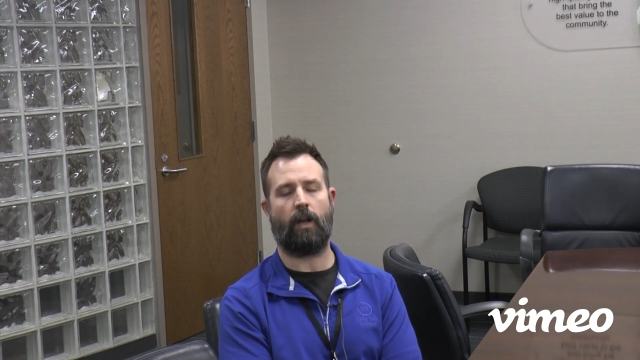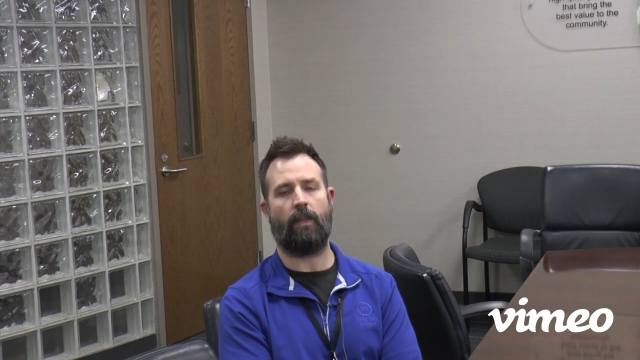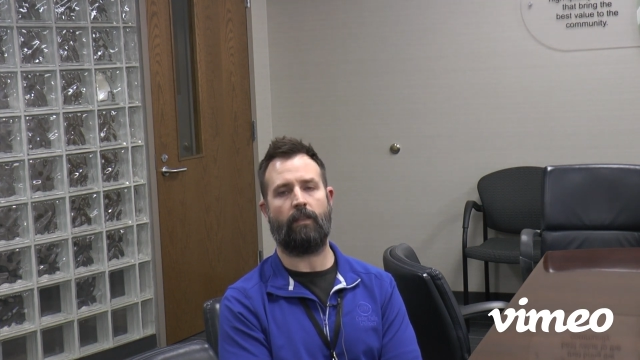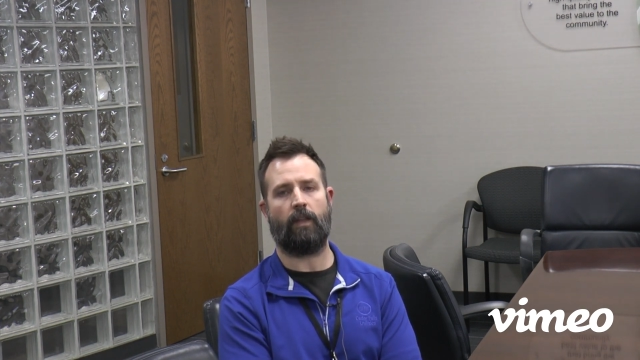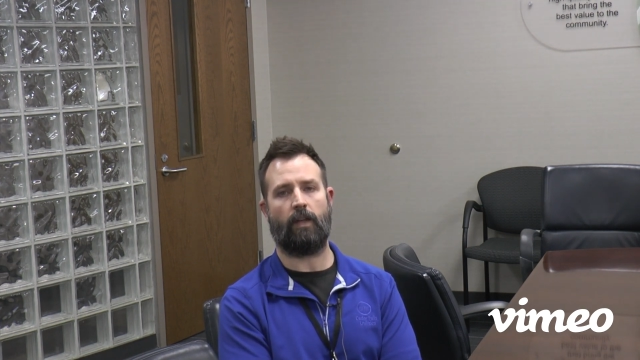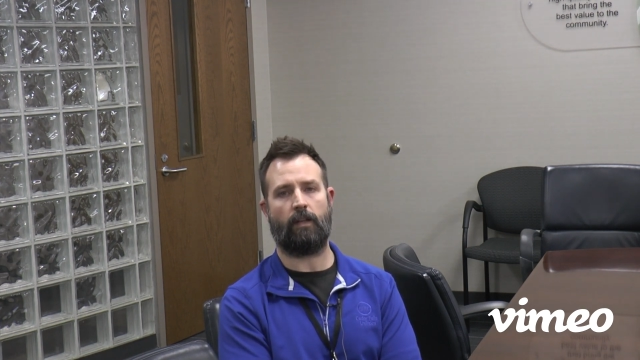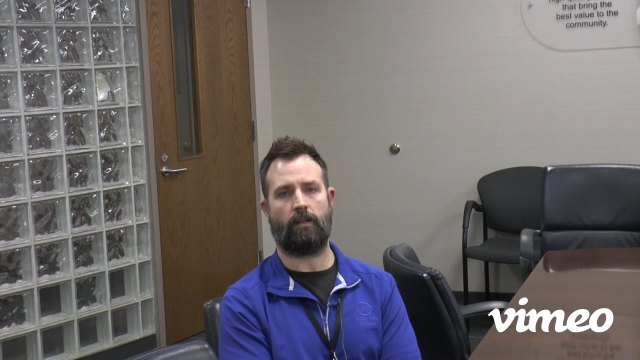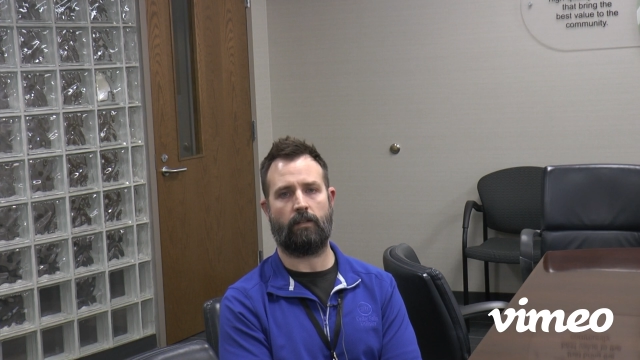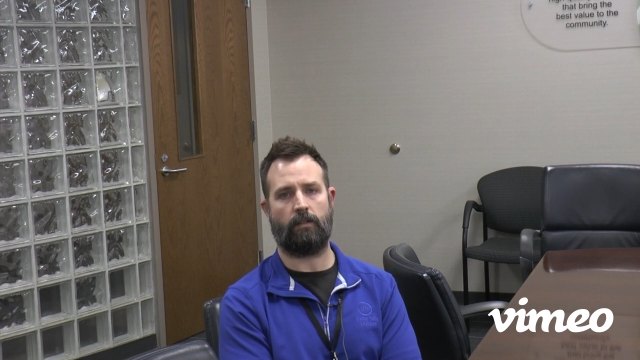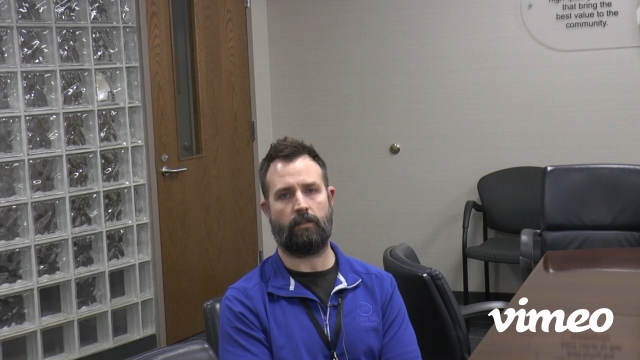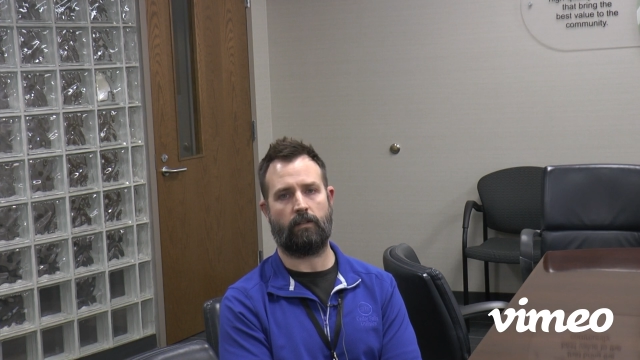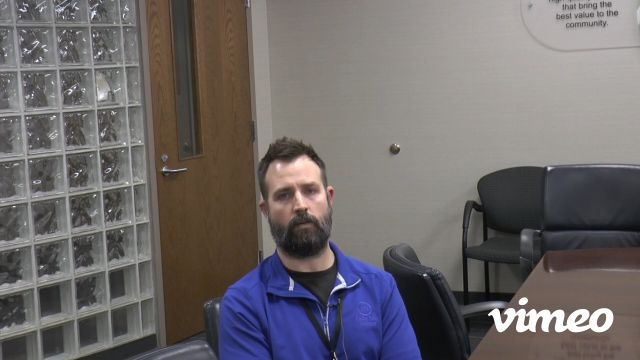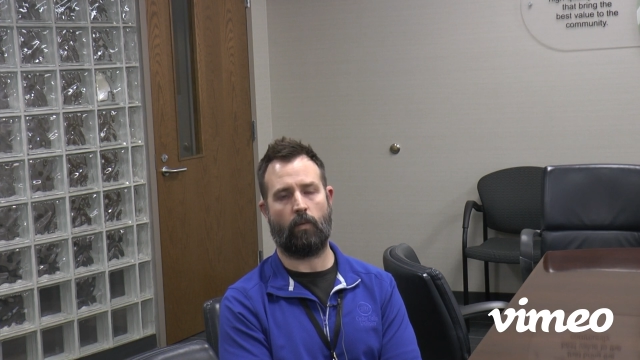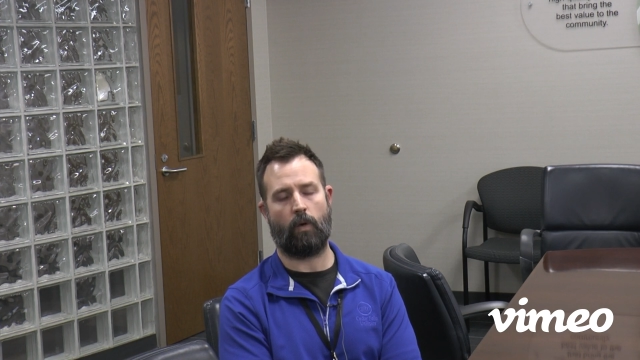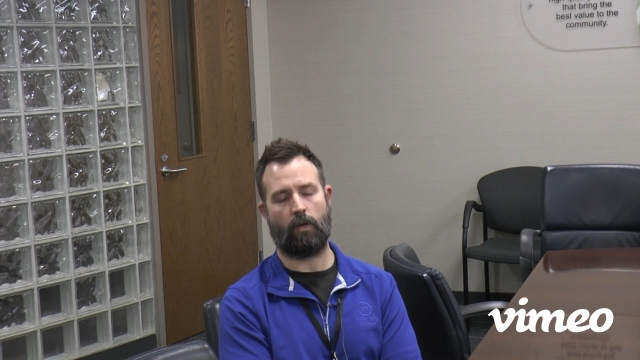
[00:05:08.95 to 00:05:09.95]
and then
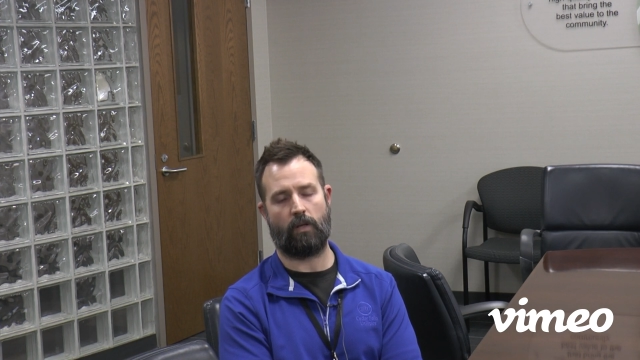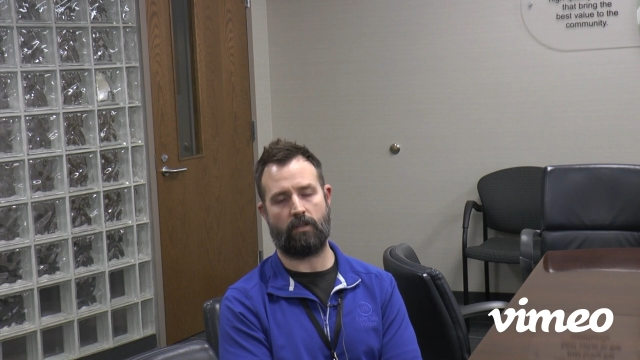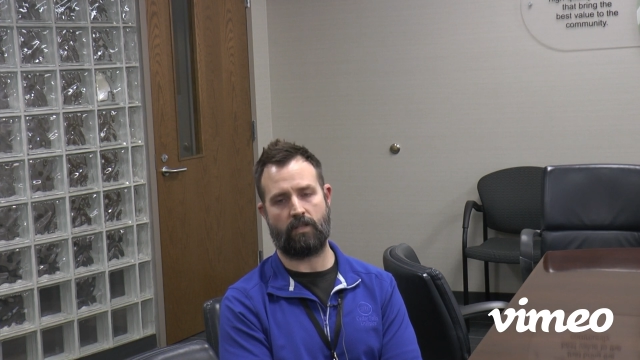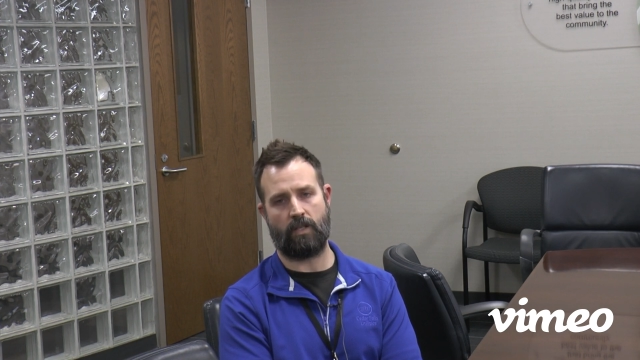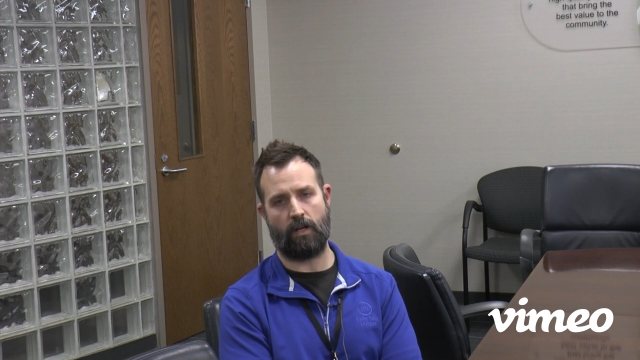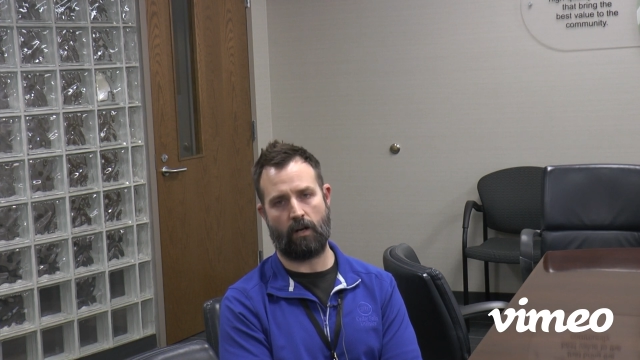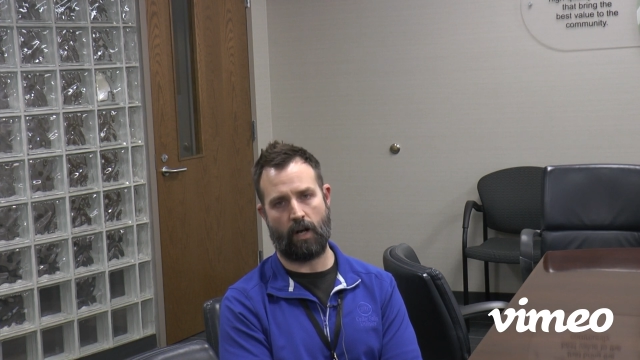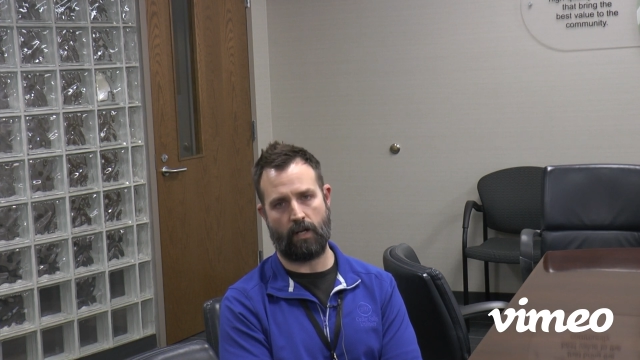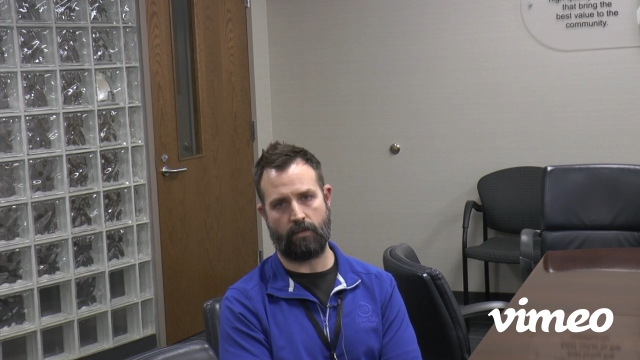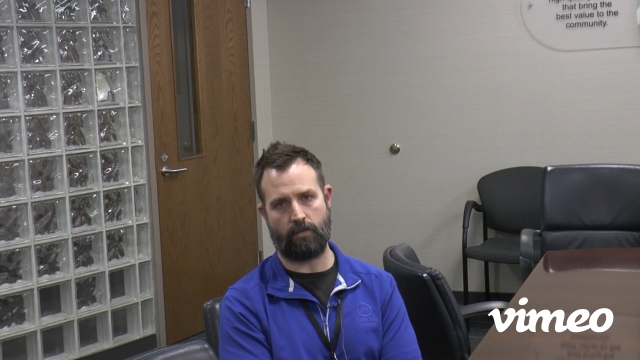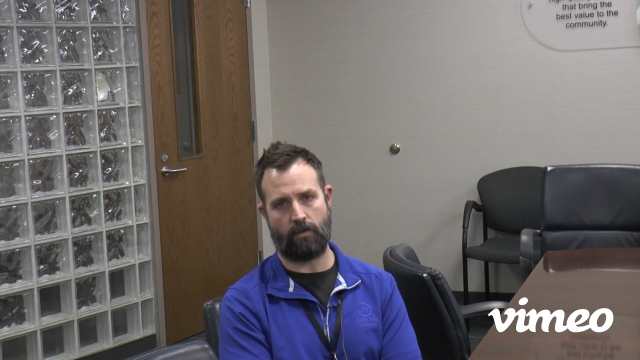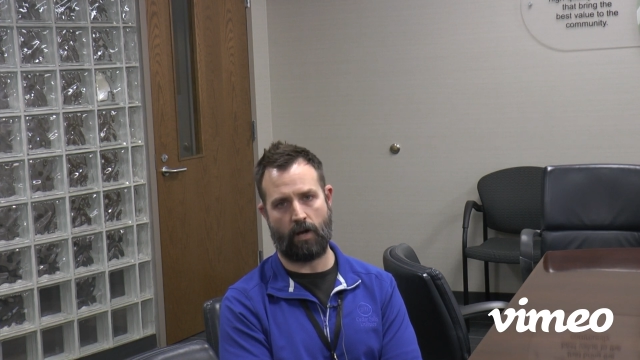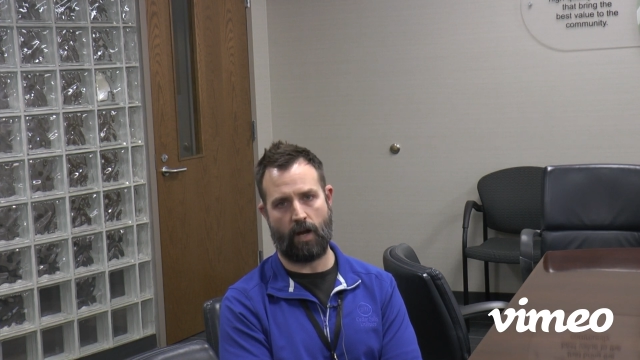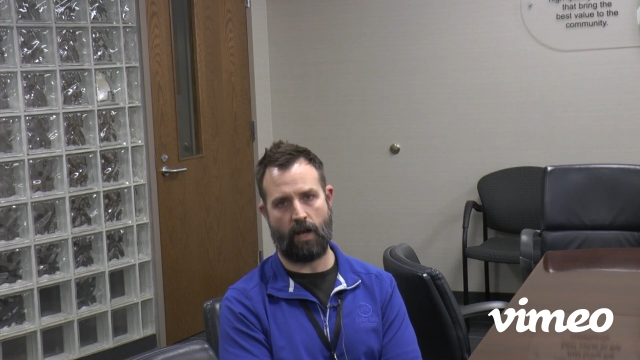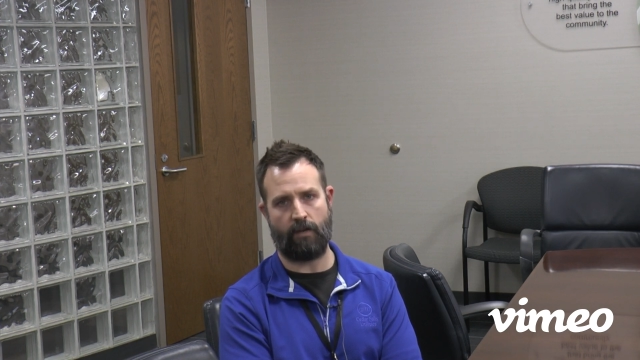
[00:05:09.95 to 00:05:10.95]
the one on Cedar Heights
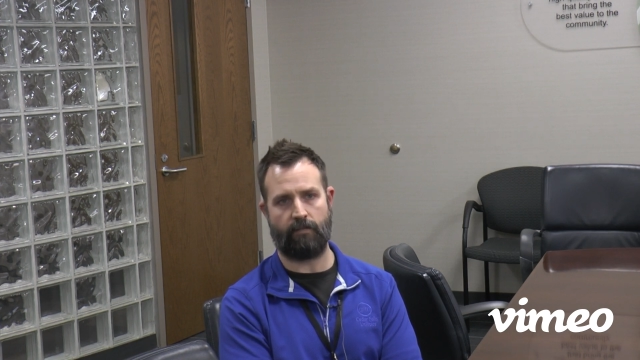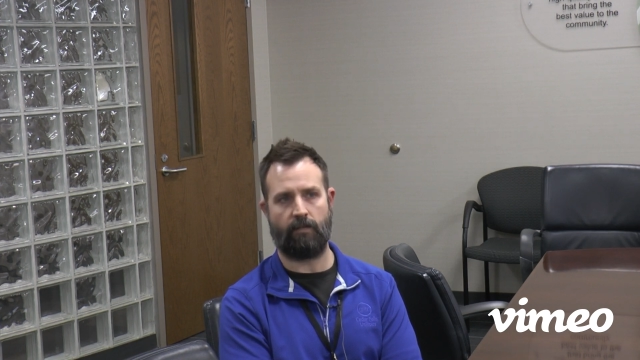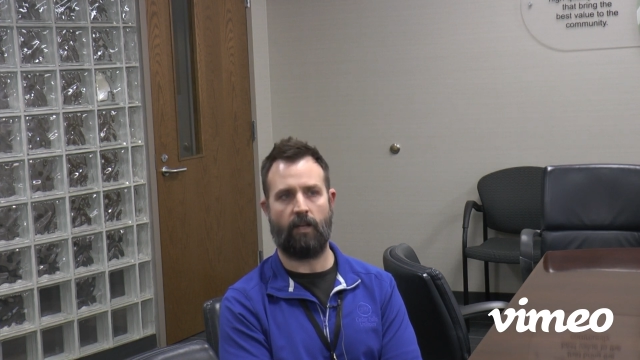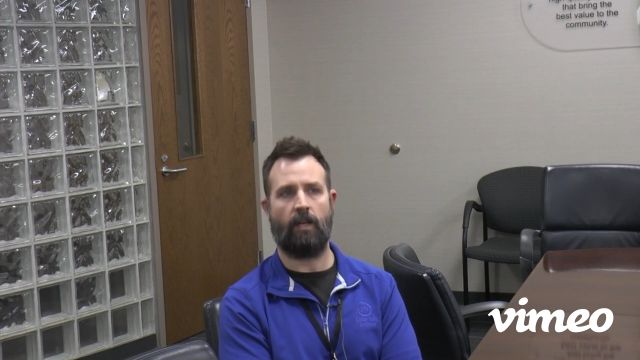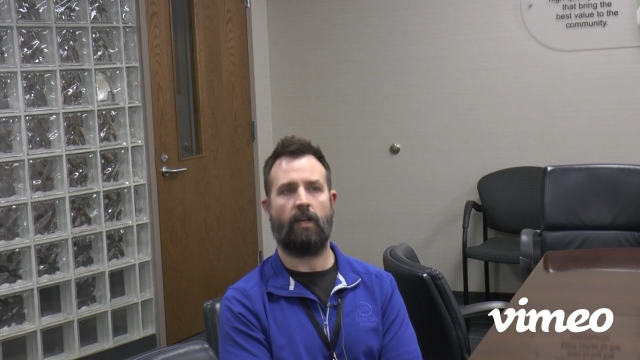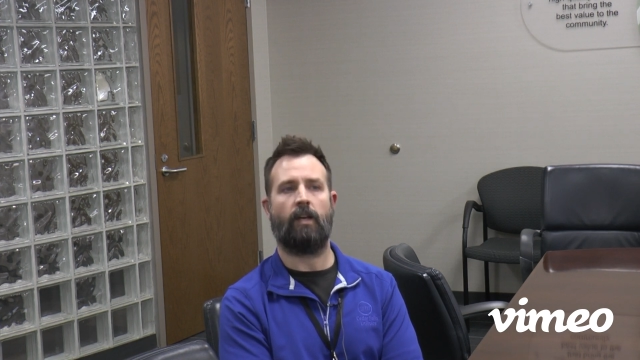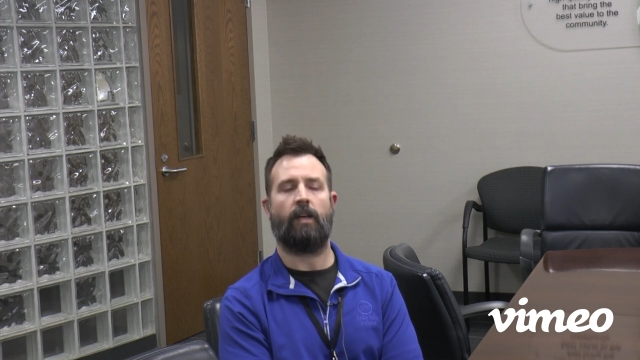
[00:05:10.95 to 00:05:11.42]
Drive